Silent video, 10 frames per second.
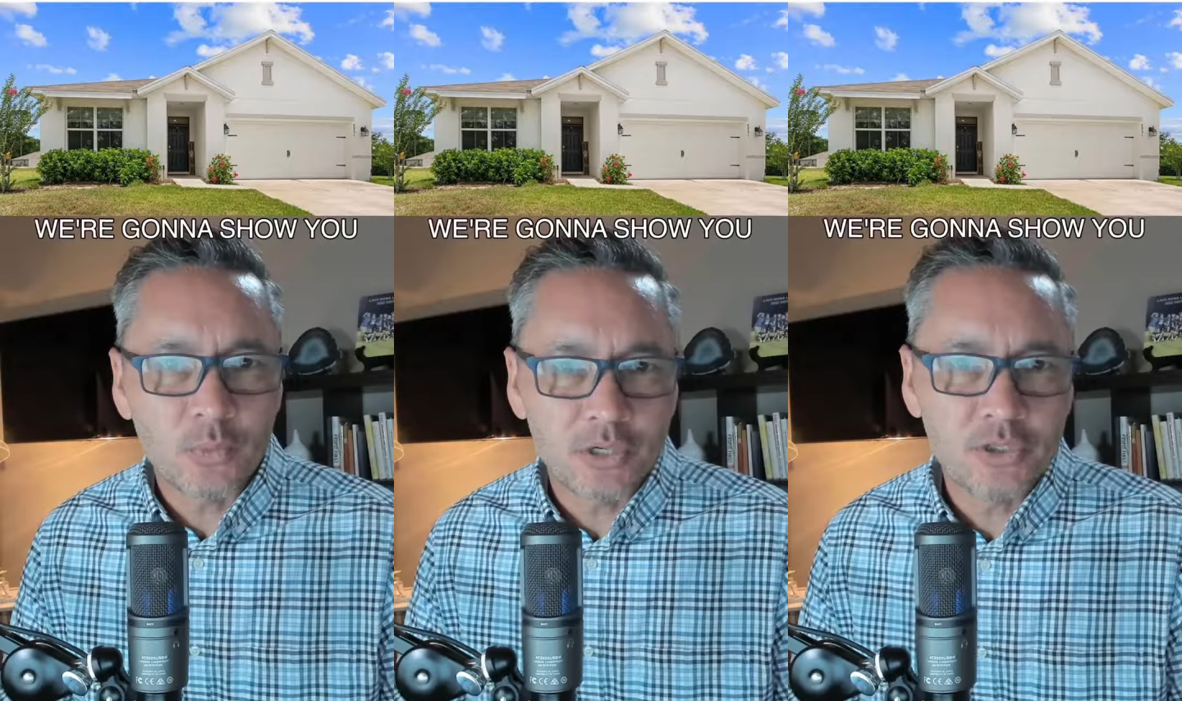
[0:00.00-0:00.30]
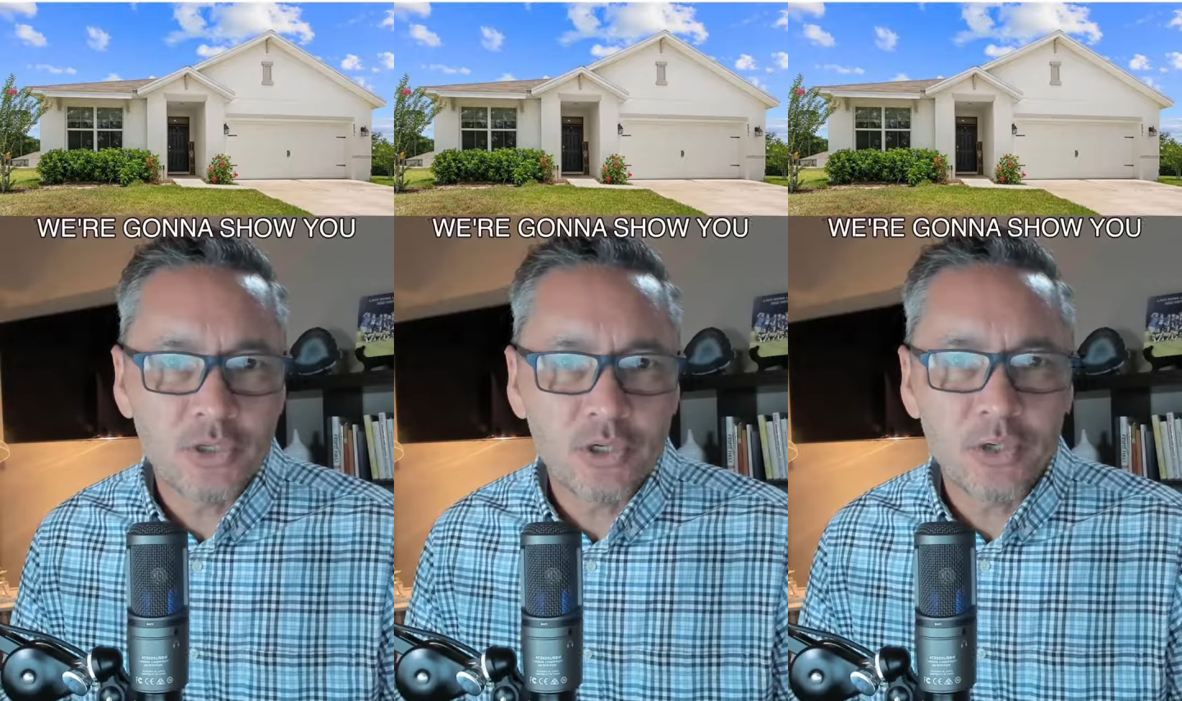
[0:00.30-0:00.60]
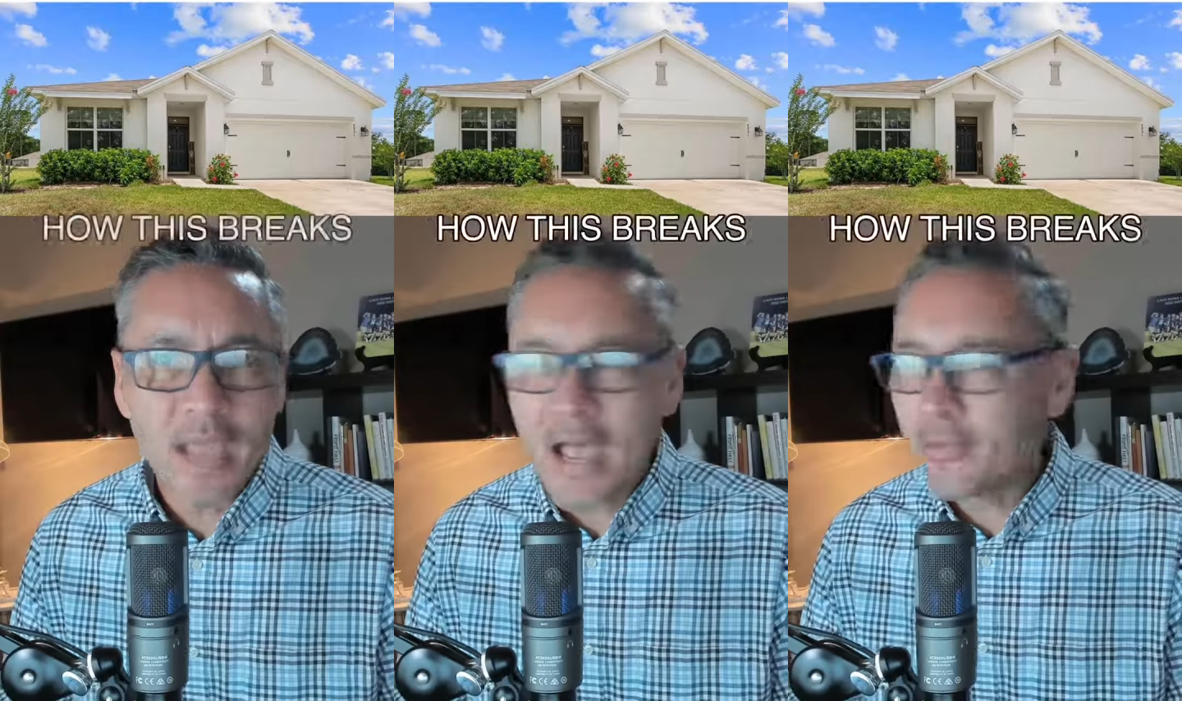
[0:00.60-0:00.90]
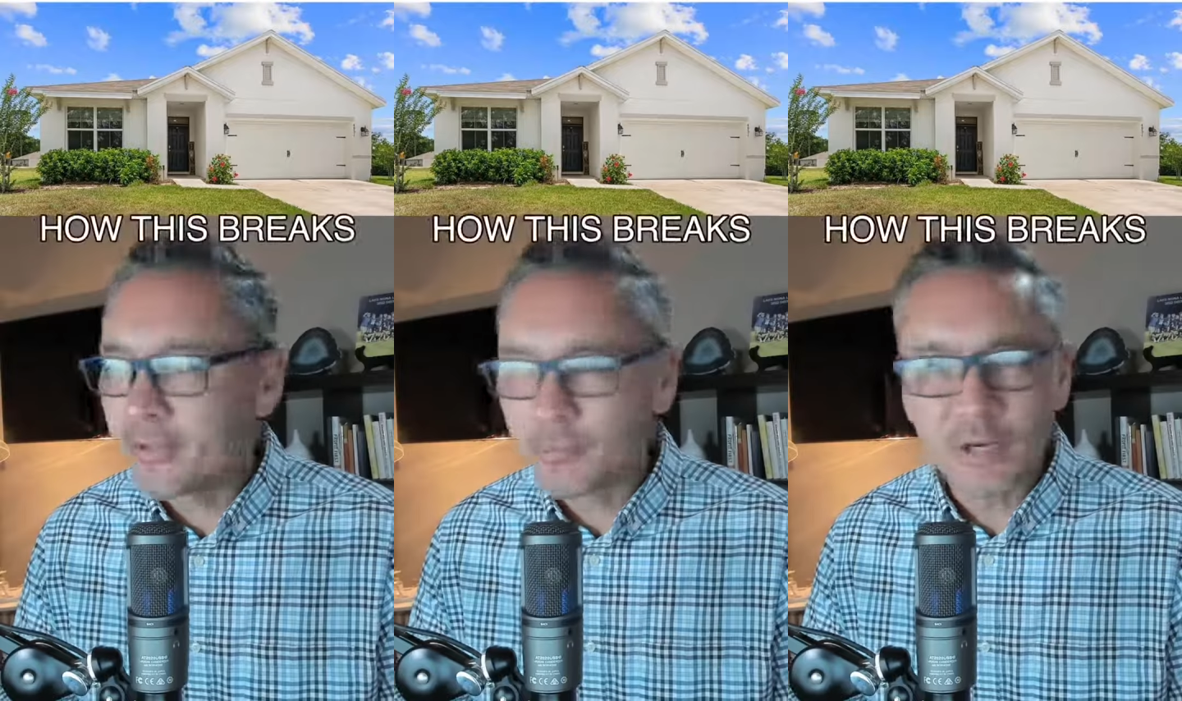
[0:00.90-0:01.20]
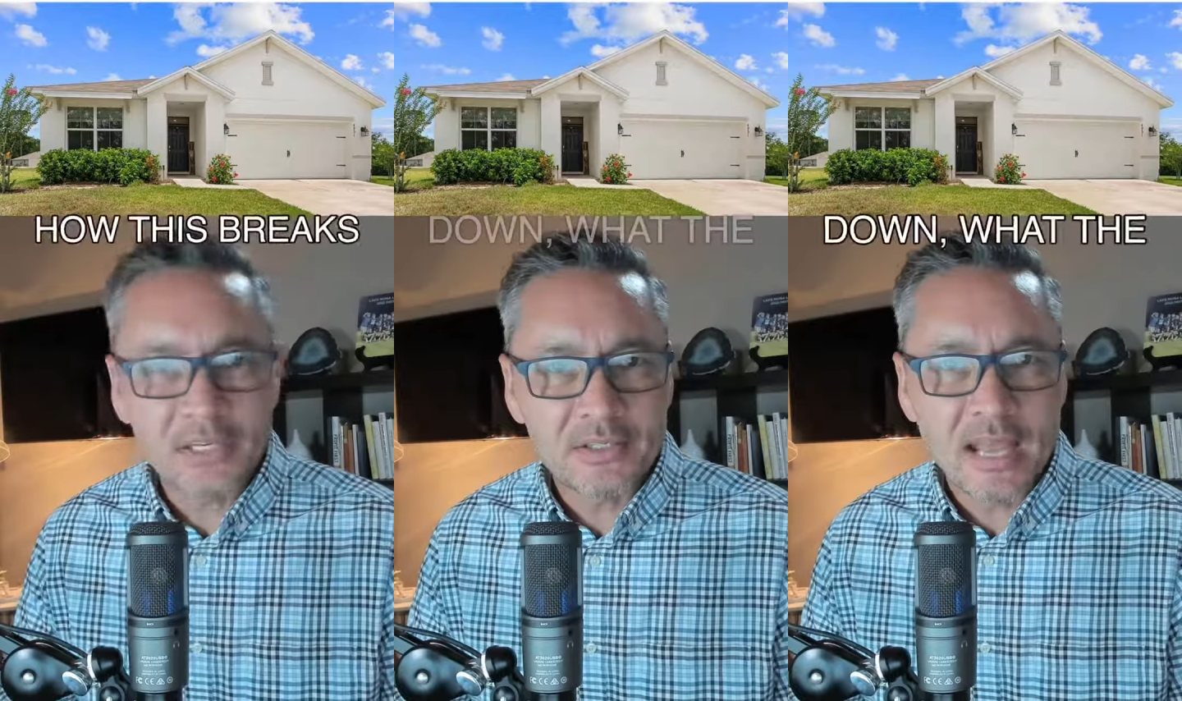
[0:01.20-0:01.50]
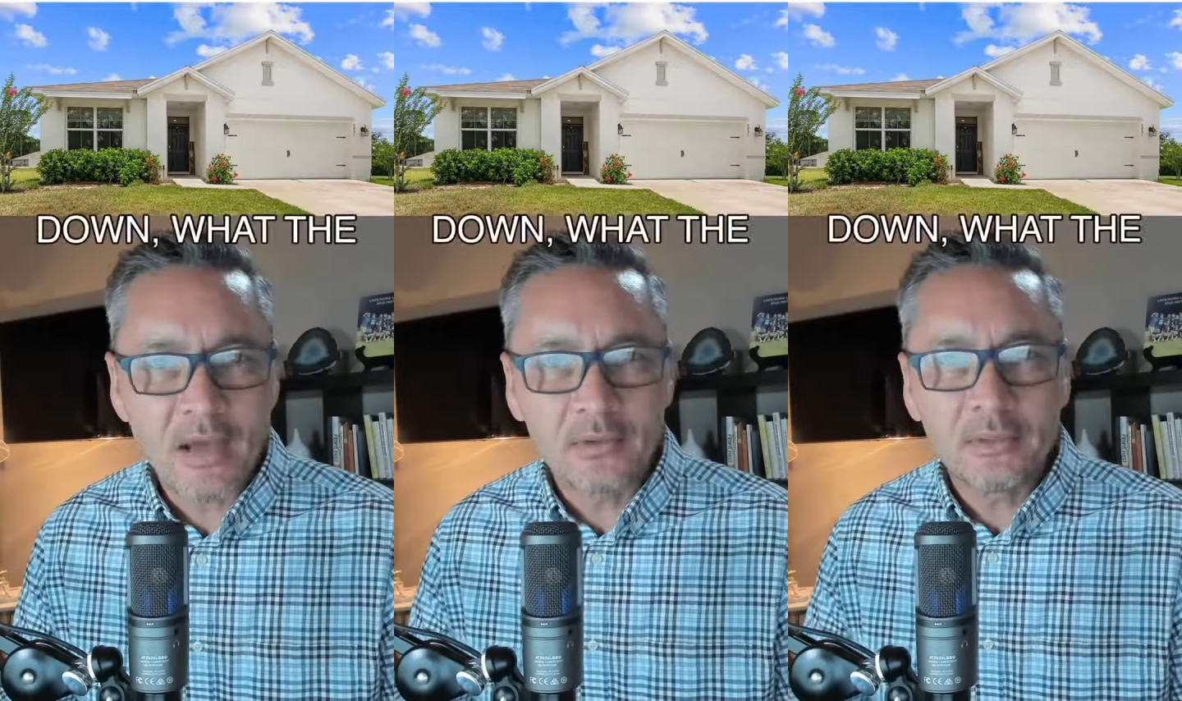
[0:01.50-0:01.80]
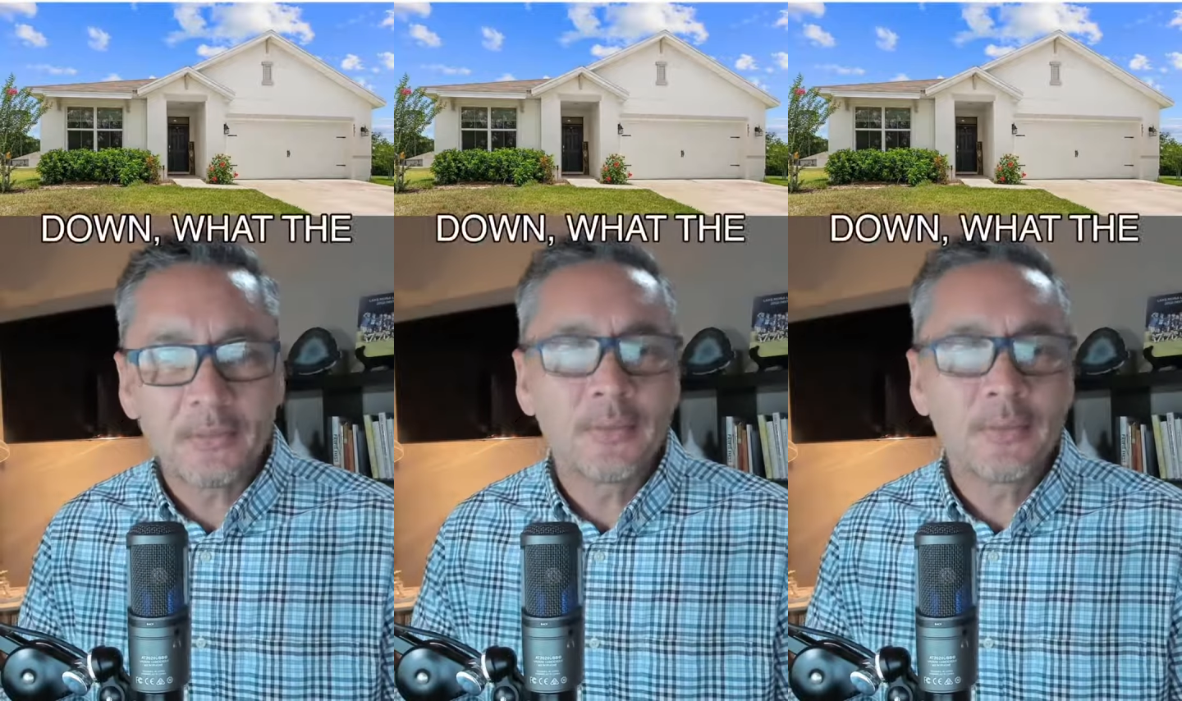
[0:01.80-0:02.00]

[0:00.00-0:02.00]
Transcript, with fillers: We're going to show you how this breaks down,